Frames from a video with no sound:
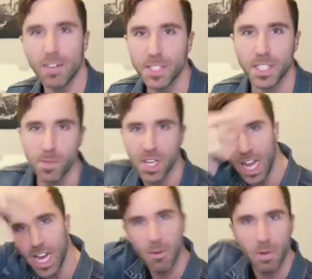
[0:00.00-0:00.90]
of some
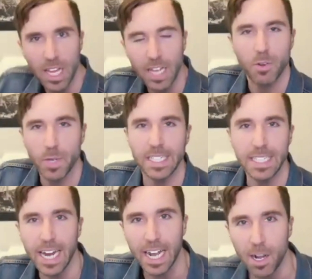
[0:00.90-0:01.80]
kind with like
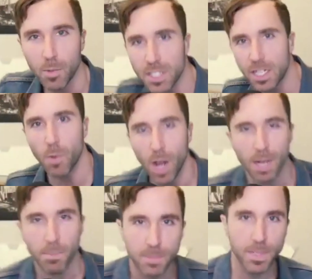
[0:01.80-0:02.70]
greasy hair was going to walk
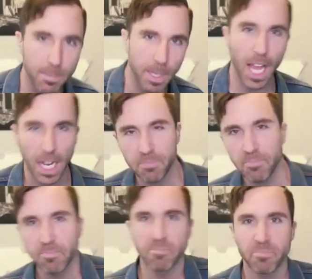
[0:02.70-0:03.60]
up to me and be like,
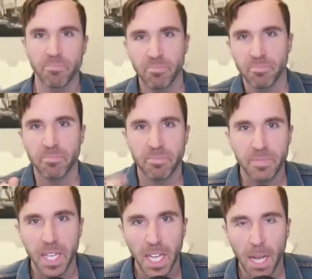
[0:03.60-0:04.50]

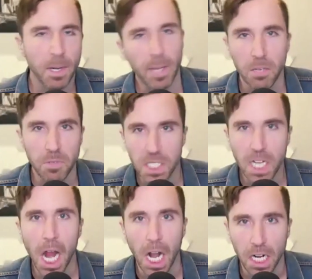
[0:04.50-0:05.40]
I'm going to make you a
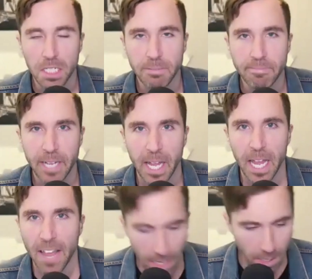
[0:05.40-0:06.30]
star.
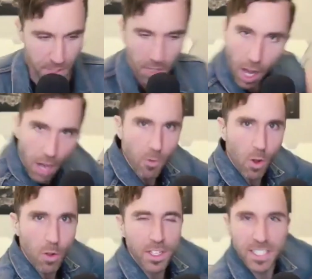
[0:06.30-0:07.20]
And then he was going to
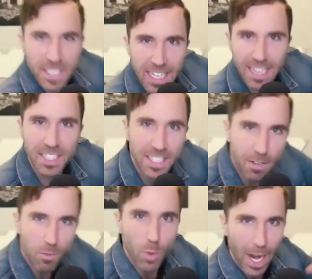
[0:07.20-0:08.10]
unroll this thing that
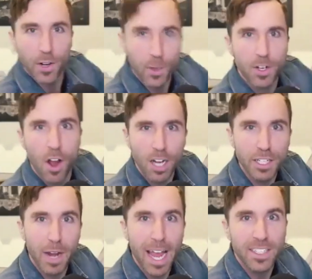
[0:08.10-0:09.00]
said record
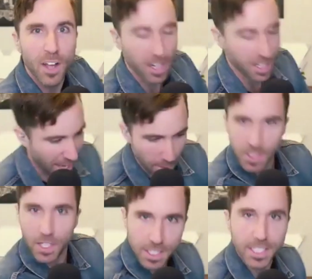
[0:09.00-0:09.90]
contract on it, and I
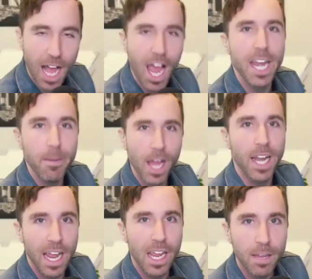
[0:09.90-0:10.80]
was going to sign my
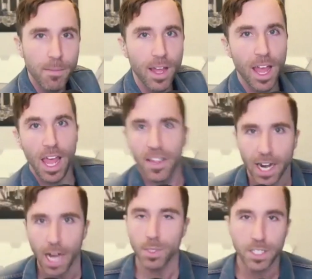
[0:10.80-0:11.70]
name. And
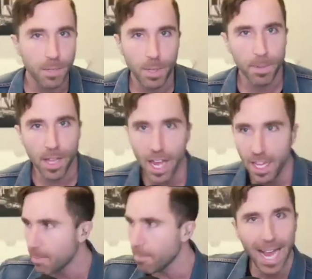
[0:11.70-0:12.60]
then I was going to be
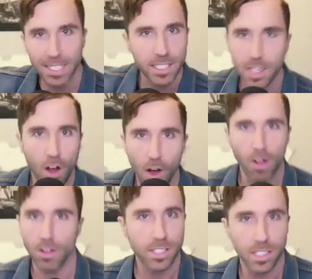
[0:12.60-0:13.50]
playing the Massey
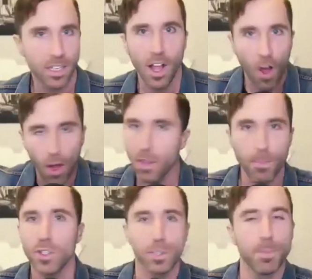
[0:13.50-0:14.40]
Halls and all the
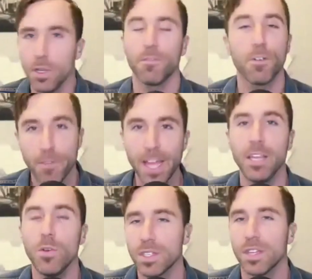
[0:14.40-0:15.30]
most beautiful
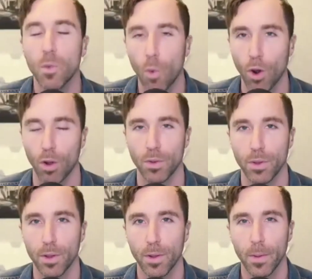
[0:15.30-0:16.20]
venues in the world.
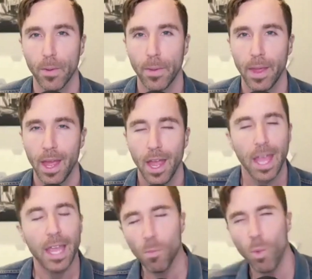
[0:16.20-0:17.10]

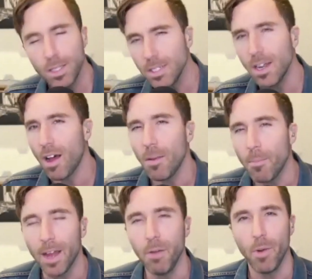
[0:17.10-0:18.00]
It wasn't on
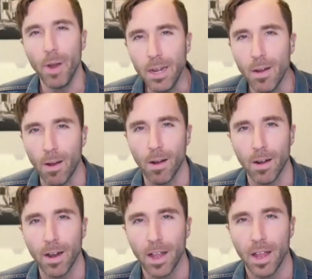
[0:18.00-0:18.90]
my radar.
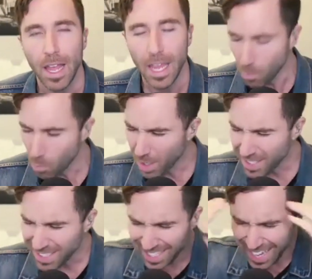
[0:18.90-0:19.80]
It
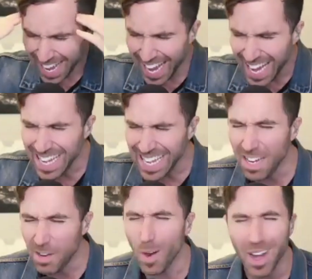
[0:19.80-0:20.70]
wasn't
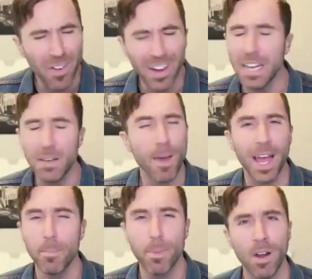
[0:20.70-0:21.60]
anywhere in
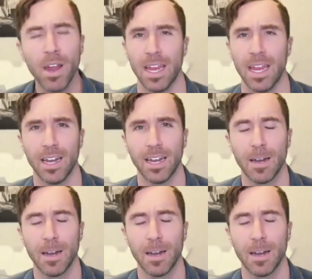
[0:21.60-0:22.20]
my brain